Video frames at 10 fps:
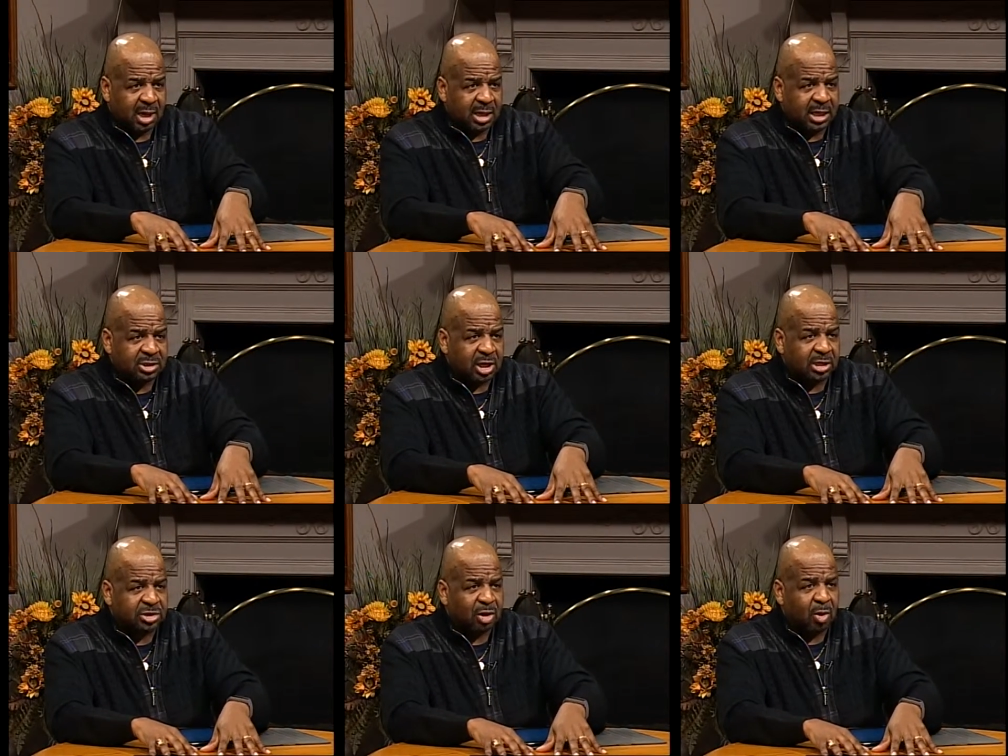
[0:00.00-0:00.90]
And,
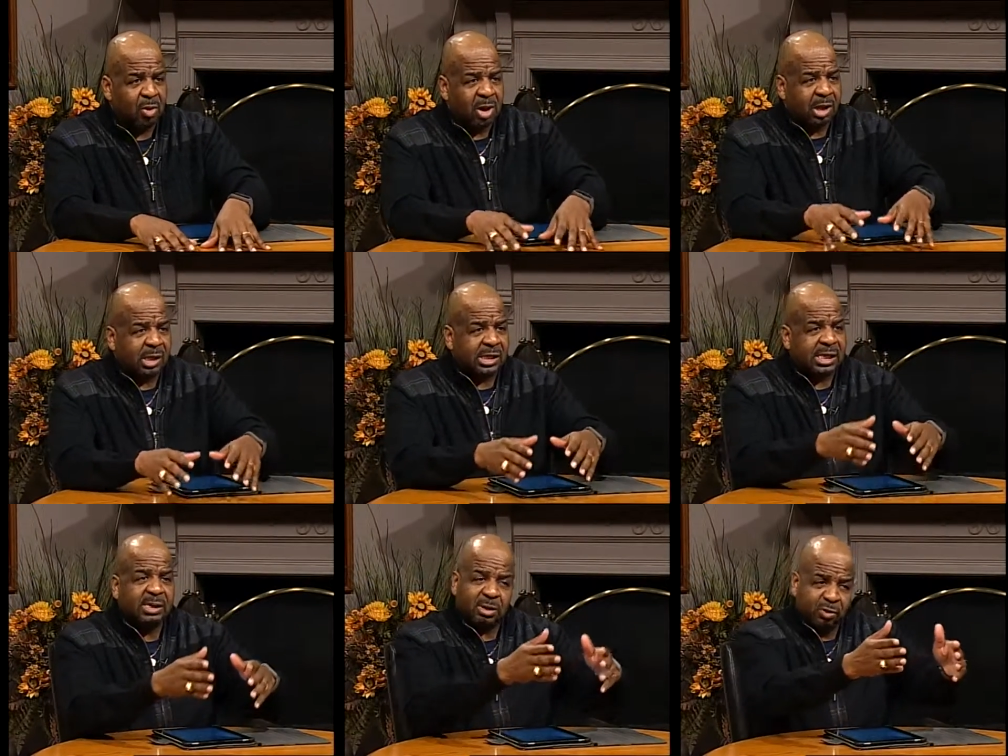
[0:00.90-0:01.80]
and so
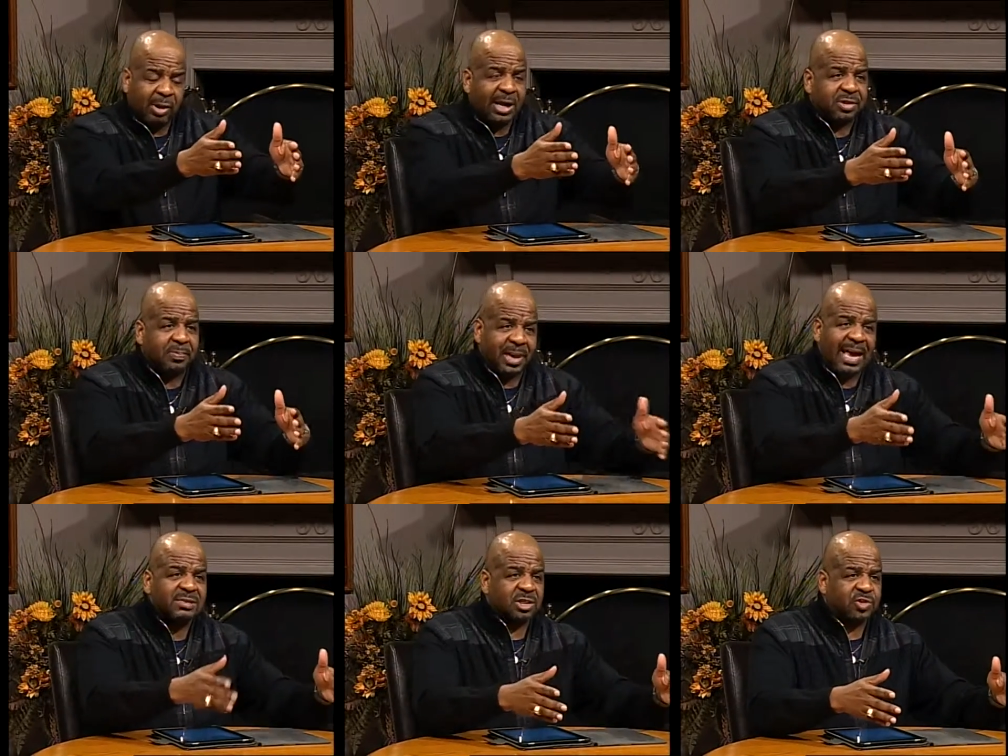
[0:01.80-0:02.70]
the, you're right, the
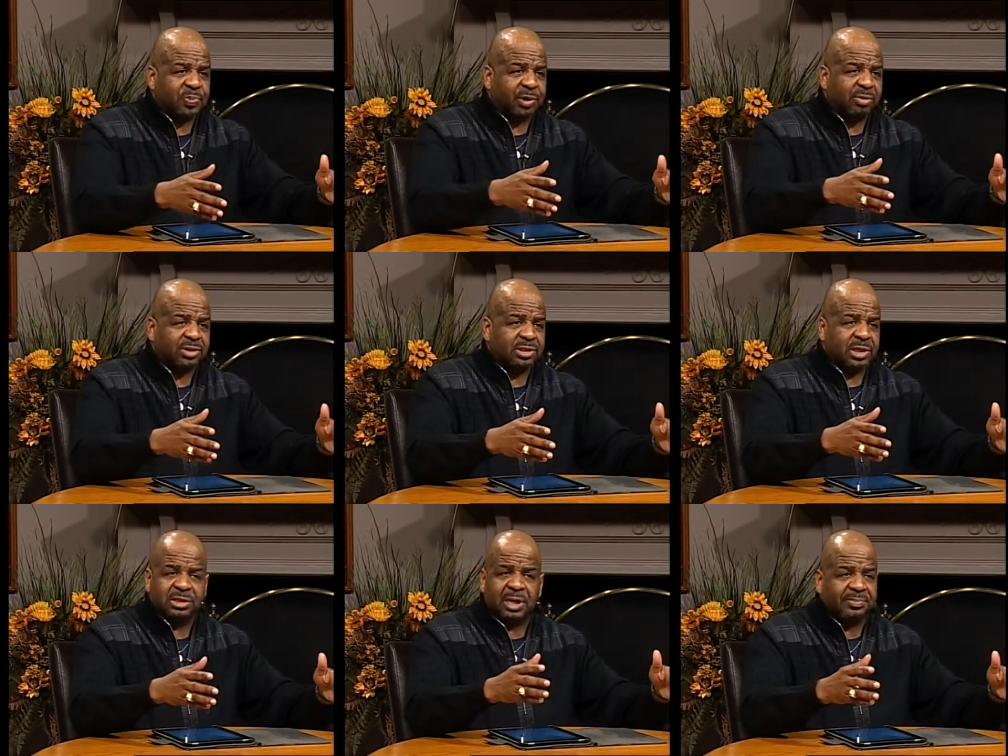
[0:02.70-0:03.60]
past experiences
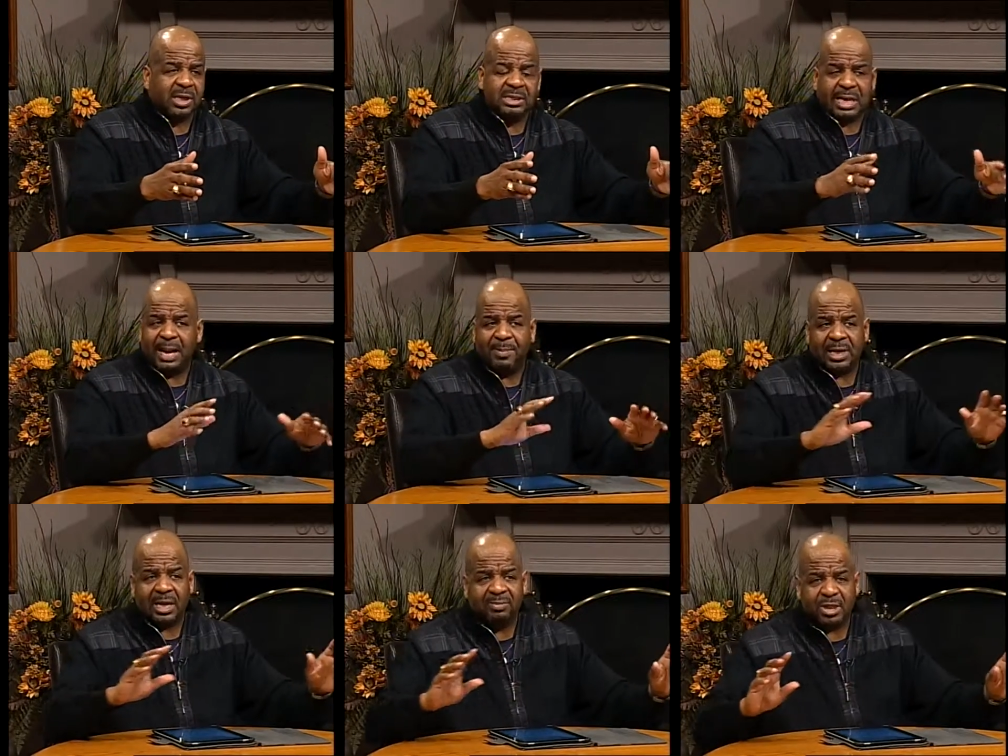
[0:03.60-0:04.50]
and some things that I may
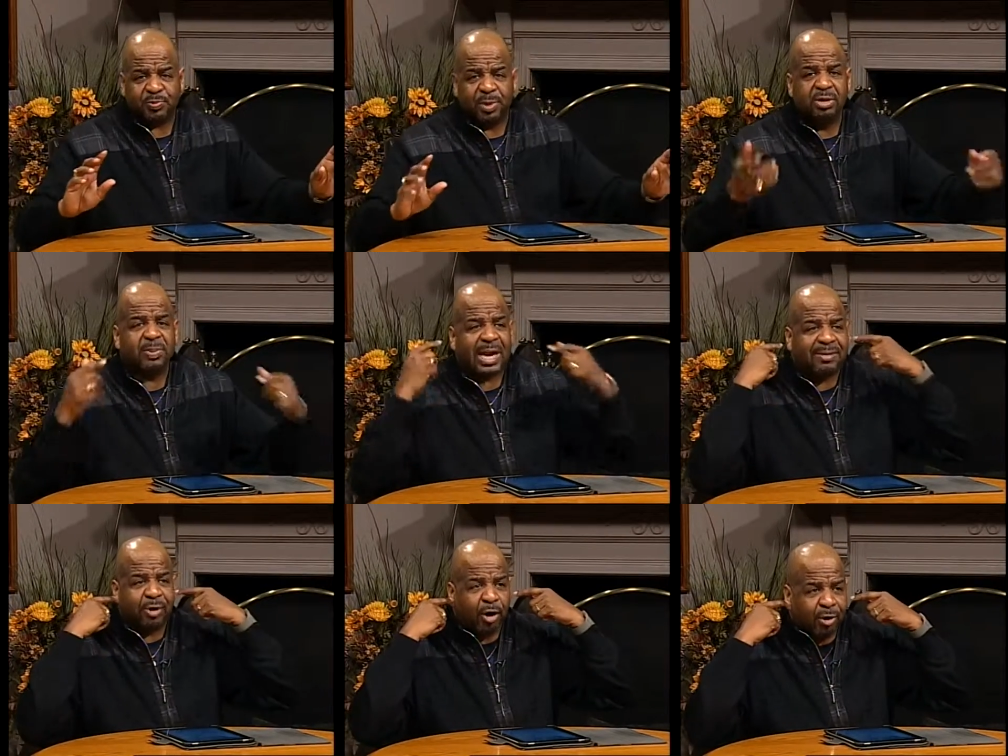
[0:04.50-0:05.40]
not even experience, but
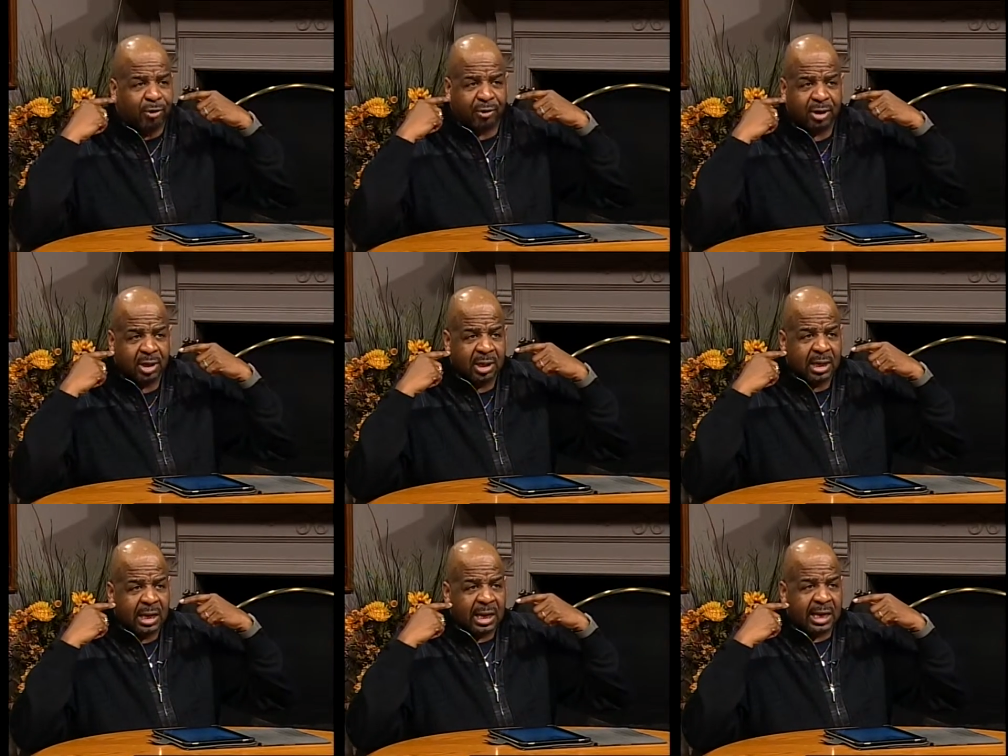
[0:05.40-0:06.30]
I've heard.
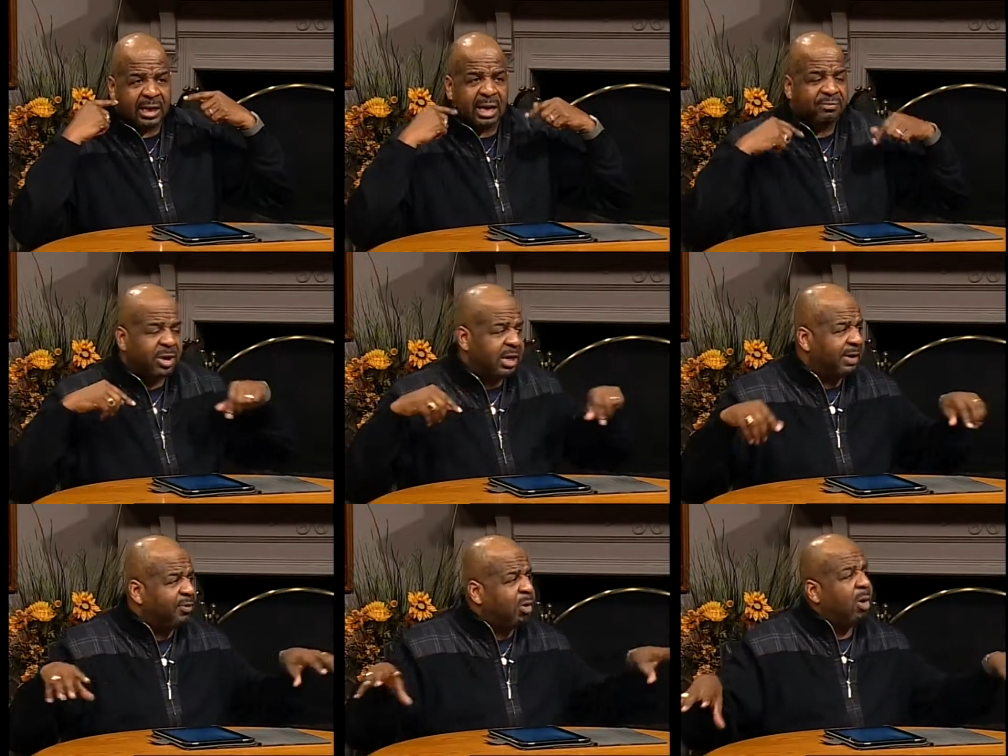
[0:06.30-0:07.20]
Oh, yeah, yeah. And the, the
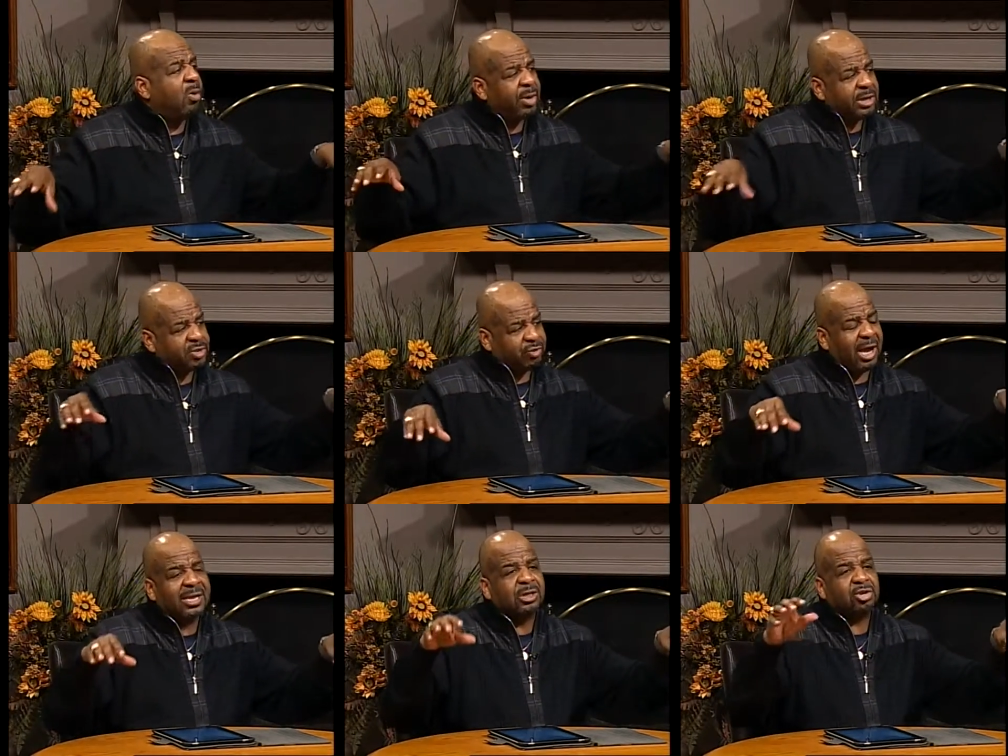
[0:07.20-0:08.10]
devil always
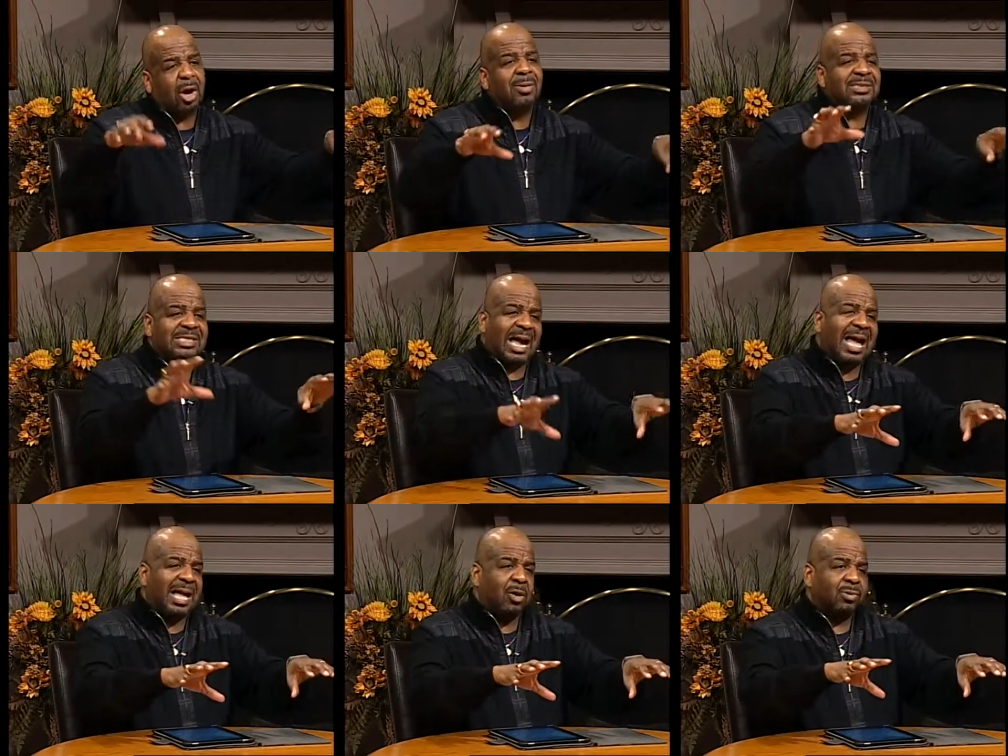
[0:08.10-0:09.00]
trying to talk
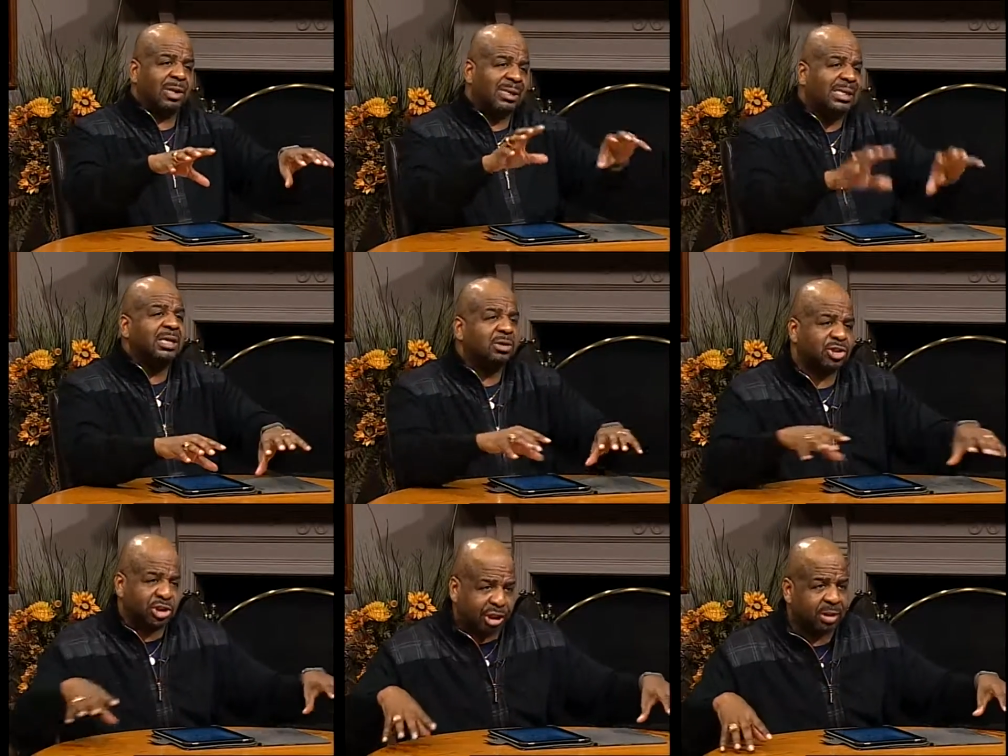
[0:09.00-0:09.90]
down
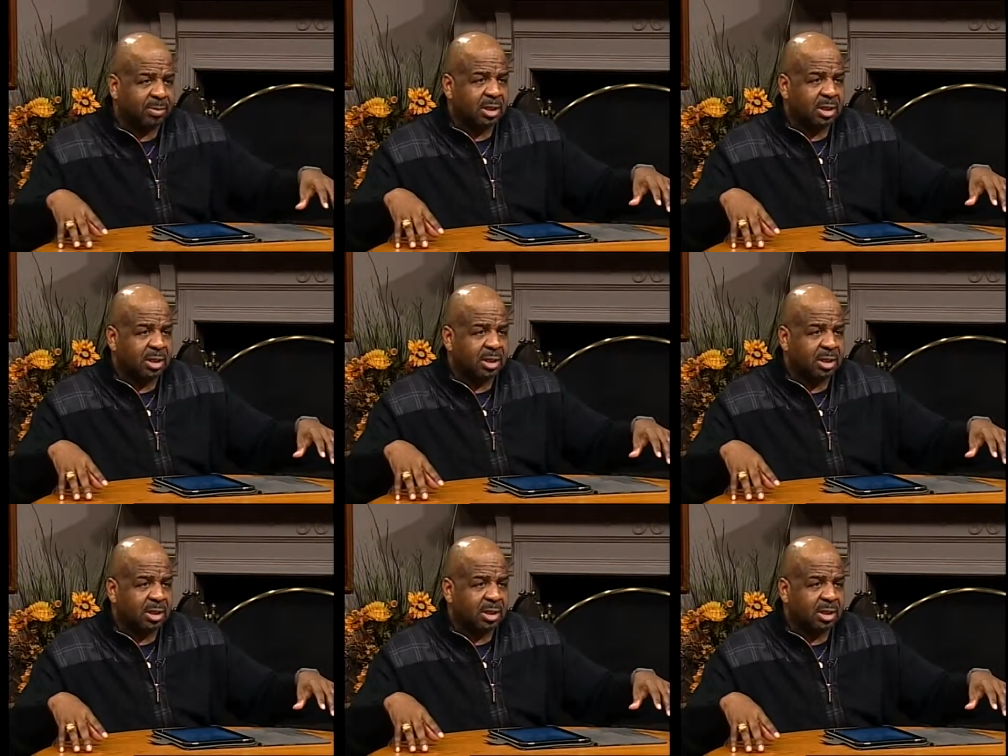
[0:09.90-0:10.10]
leadership